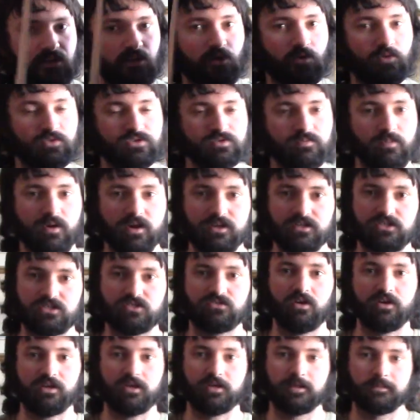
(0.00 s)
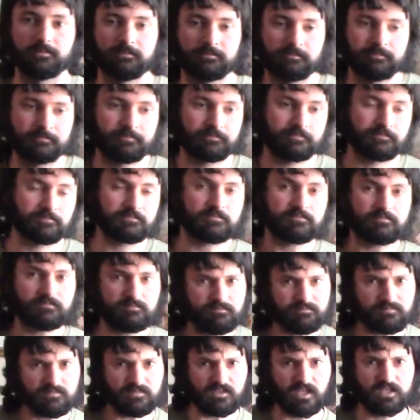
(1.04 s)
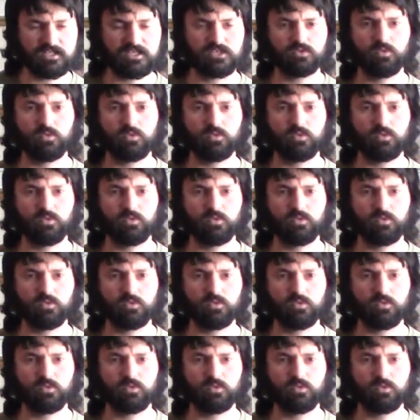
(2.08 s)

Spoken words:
launch my strike. This is